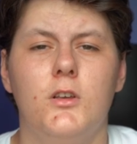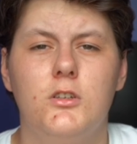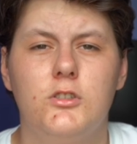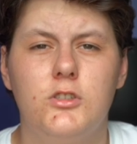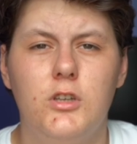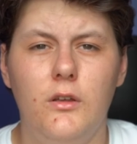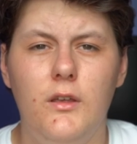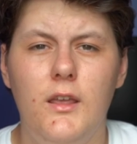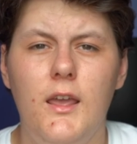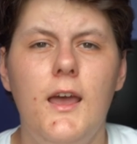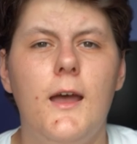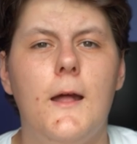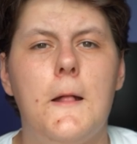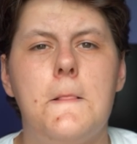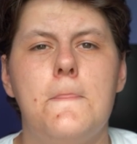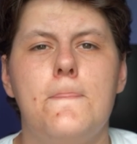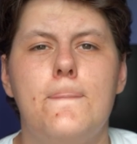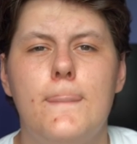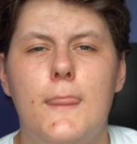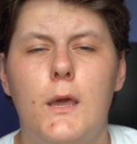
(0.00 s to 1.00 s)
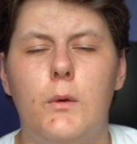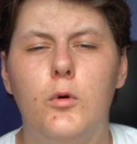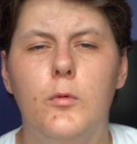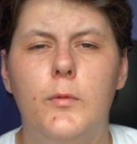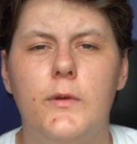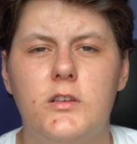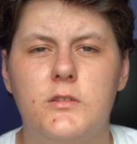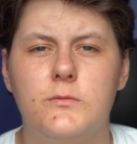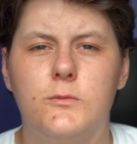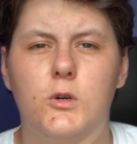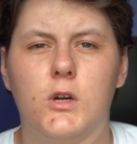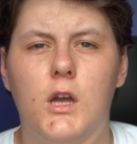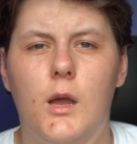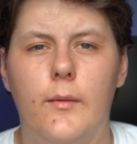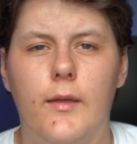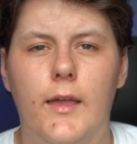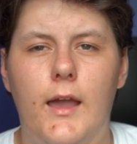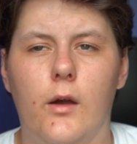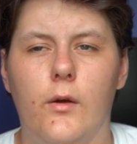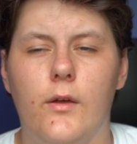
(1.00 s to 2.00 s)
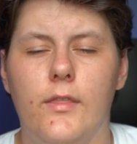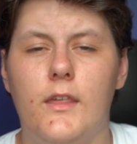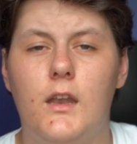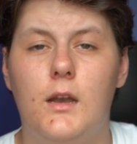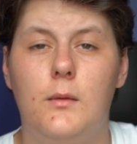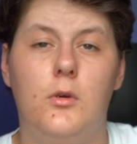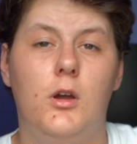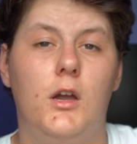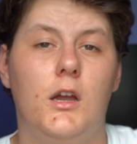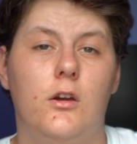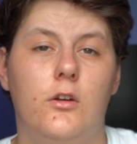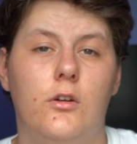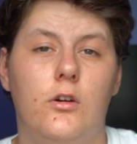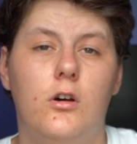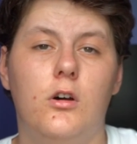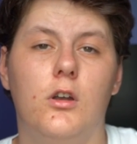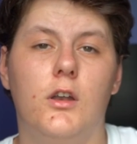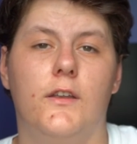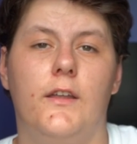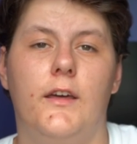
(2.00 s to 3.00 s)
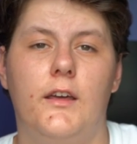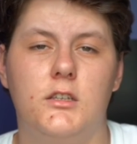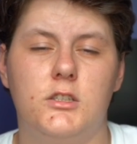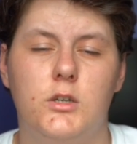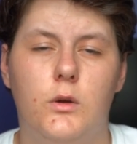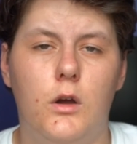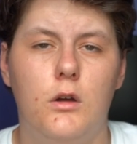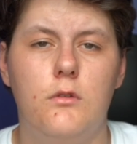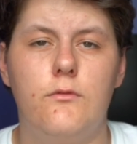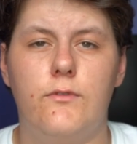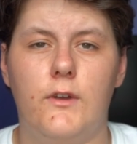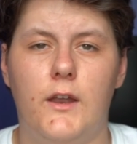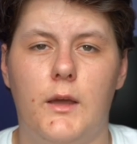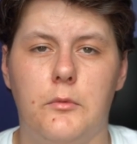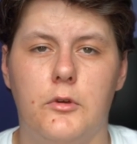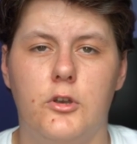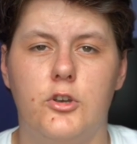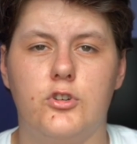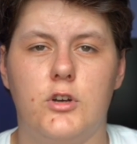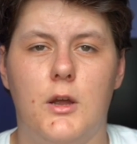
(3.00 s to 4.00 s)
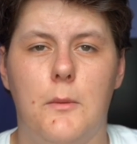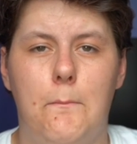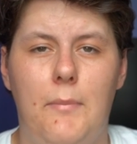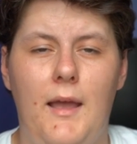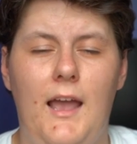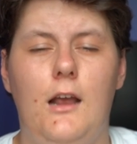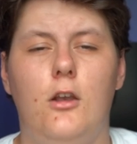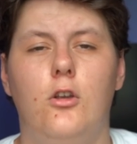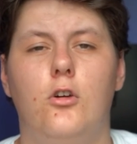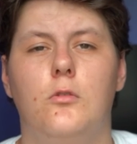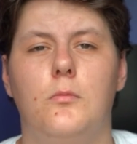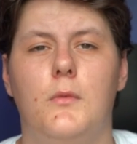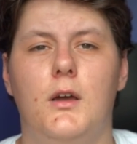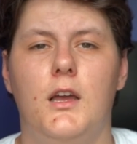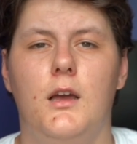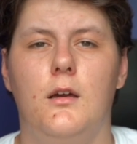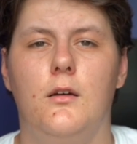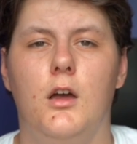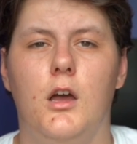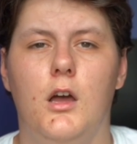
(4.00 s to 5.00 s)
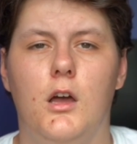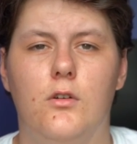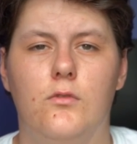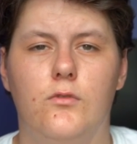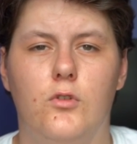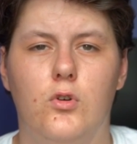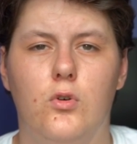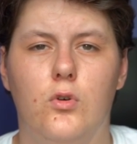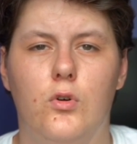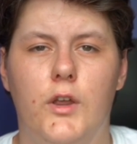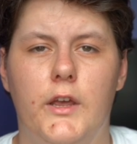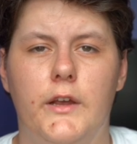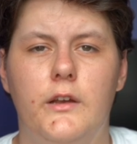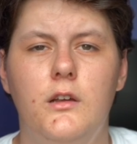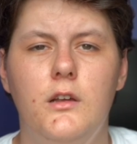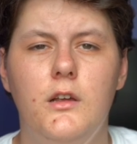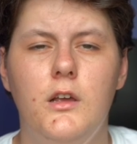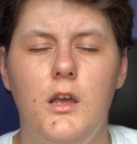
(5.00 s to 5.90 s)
So yeah, there will be some more coming out, and then I'm going on holiday, so hopefully I'm going to try and backlog my recording,